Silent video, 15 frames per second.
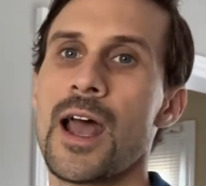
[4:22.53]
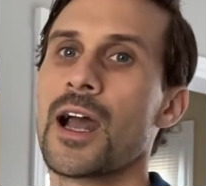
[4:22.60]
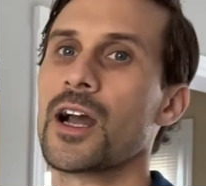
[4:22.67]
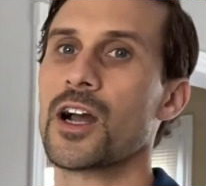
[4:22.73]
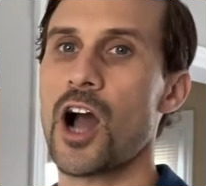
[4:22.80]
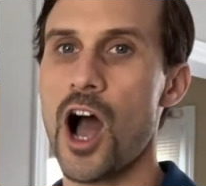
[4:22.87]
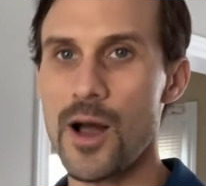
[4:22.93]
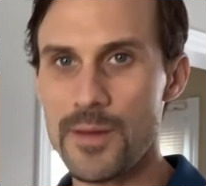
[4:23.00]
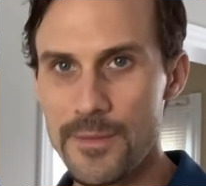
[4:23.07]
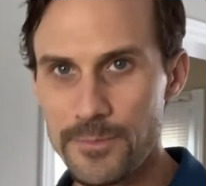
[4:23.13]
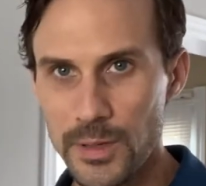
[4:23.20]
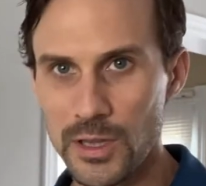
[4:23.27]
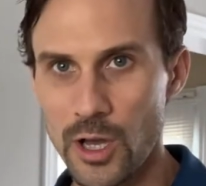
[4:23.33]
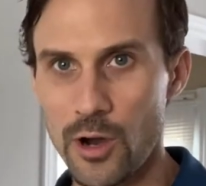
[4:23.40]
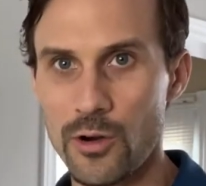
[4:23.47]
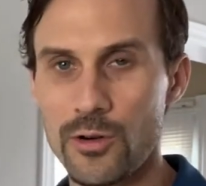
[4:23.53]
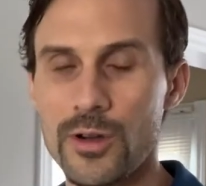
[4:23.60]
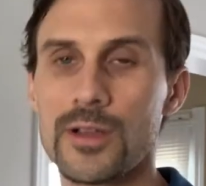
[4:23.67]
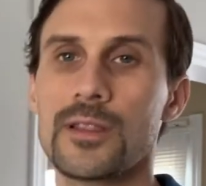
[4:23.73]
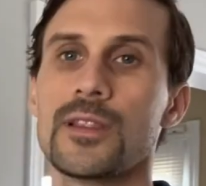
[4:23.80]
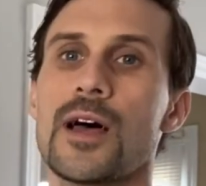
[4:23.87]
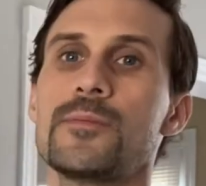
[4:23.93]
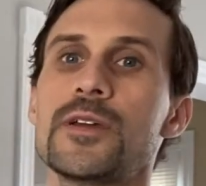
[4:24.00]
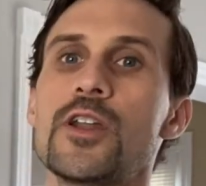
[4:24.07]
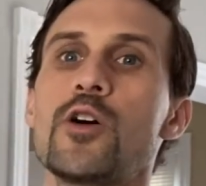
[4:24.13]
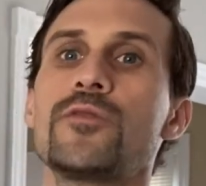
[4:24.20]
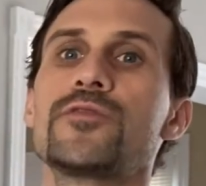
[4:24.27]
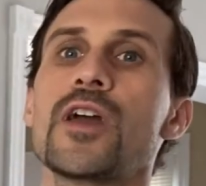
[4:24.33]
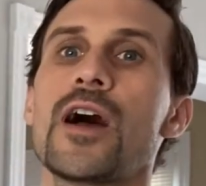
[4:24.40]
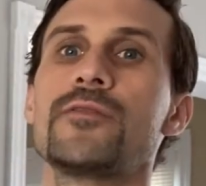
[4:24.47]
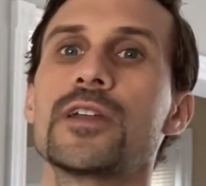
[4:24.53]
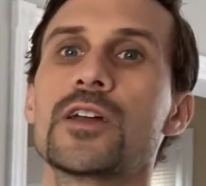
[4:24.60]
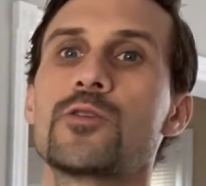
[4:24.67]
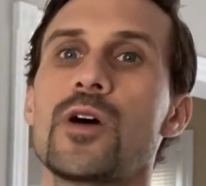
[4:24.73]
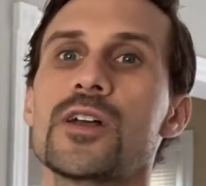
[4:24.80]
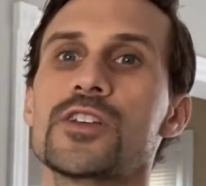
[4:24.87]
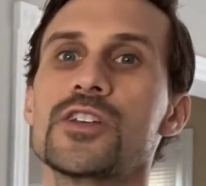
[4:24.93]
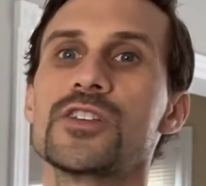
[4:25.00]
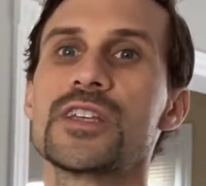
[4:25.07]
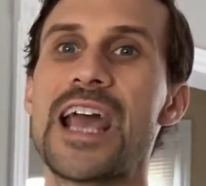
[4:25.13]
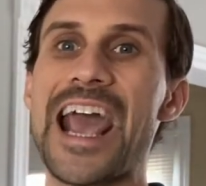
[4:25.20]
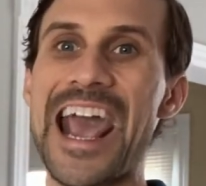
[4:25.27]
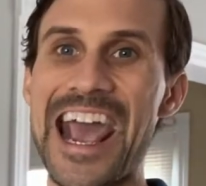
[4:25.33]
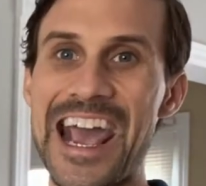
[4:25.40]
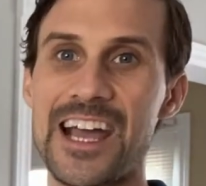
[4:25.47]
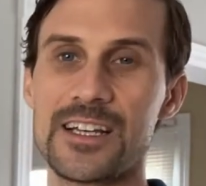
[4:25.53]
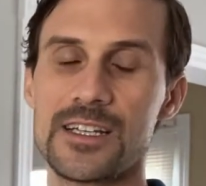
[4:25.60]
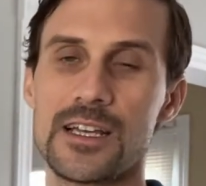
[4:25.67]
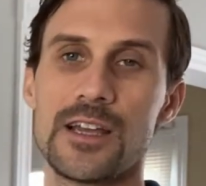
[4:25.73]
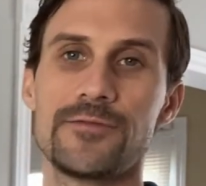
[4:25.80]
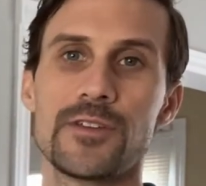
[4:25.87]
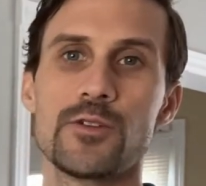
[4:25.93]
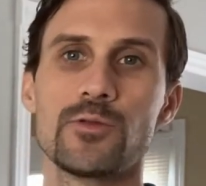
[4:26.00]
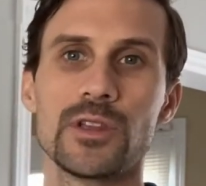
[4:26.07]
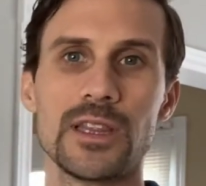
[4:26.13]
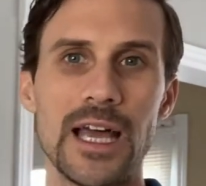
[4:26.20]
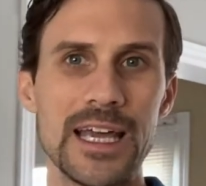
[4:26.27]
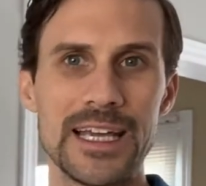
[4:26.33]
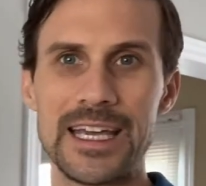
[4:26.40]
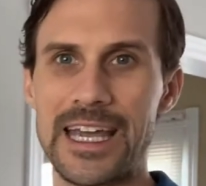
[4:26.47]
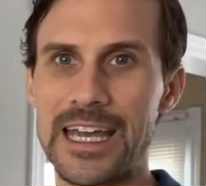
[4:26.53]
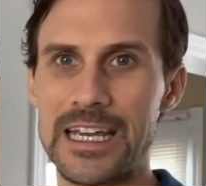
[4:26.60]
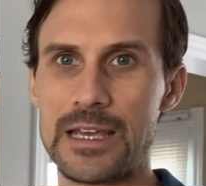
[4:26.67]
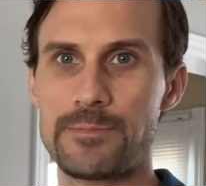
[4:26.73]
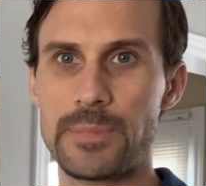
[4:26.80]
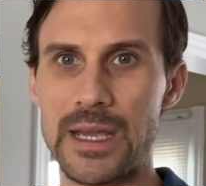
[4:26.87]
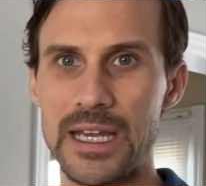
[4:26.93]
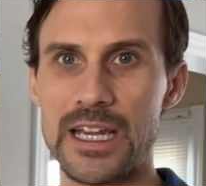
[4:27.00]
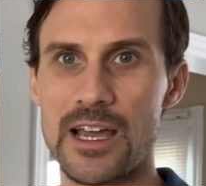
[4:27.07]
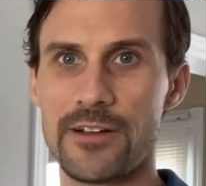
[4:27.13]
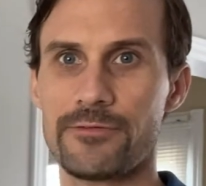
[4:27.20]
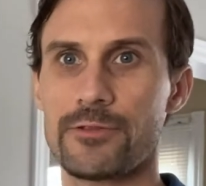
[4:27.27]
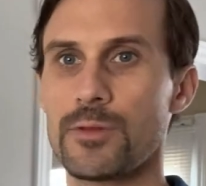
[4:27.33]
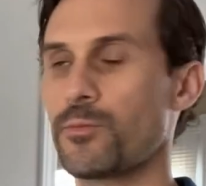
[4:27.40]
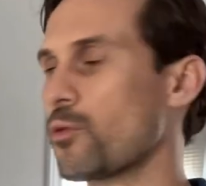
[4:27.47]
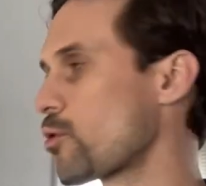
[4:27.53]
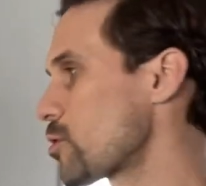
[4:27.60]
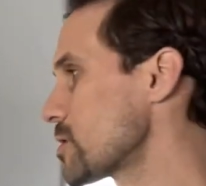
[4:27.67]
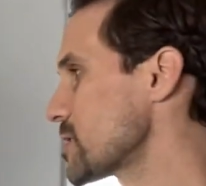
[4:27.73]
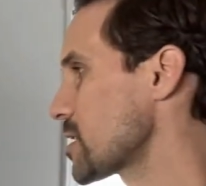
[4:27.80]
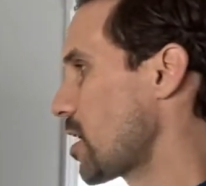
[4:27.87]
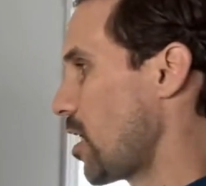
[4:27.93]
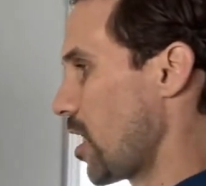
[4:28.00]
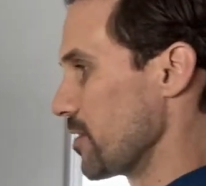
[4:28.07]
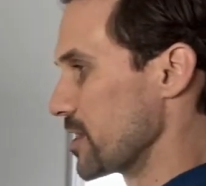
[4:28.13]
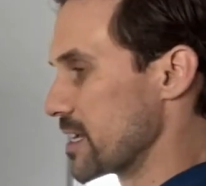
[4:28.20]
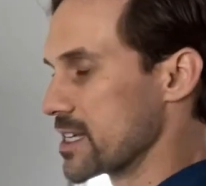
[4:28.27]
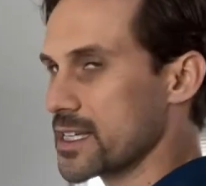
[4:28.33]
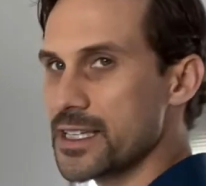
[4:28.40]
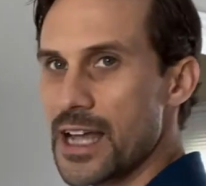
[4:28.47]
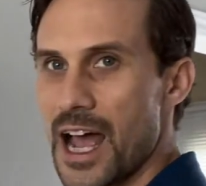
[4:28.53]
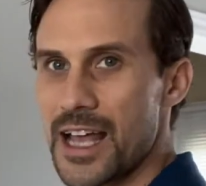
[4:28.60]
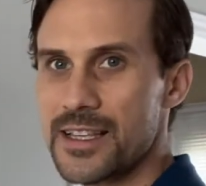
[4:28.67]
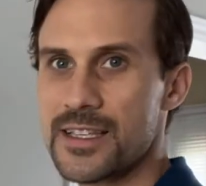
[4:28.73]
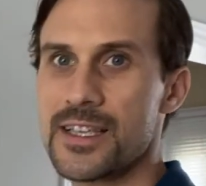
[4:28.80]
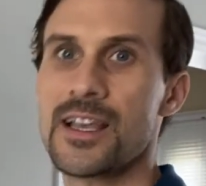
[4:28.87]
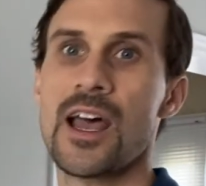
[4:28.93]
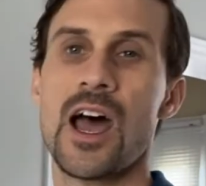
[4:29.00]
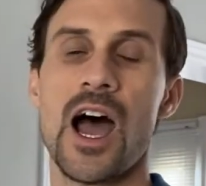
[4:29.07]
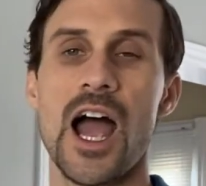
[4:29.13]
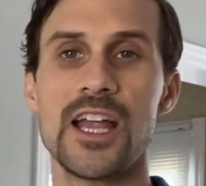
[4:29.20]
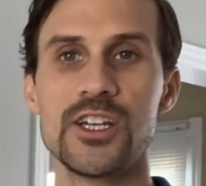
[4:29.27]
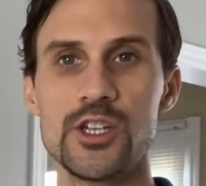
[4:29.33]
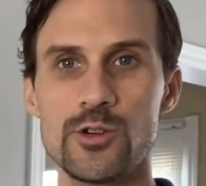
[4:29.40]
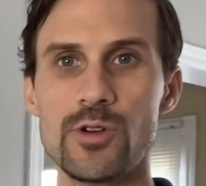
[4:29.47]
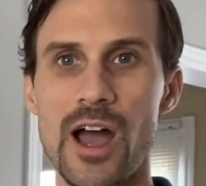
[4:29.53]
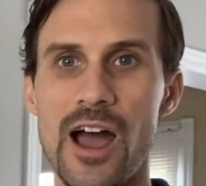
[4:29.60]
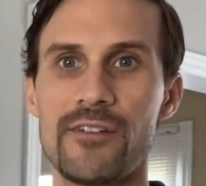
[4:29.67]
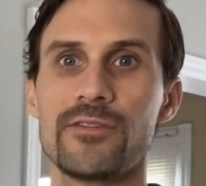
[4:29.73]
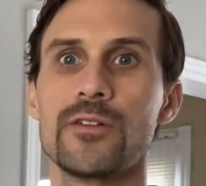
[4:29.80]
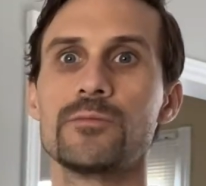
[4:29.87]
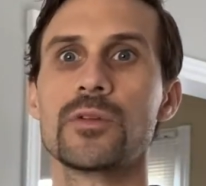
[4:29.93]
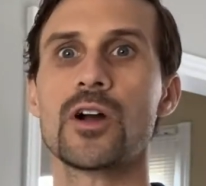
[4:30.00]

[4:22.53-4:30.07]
Comment below, let me know if you have any questions, and if you would like any PDF reports on these stats, I do have them.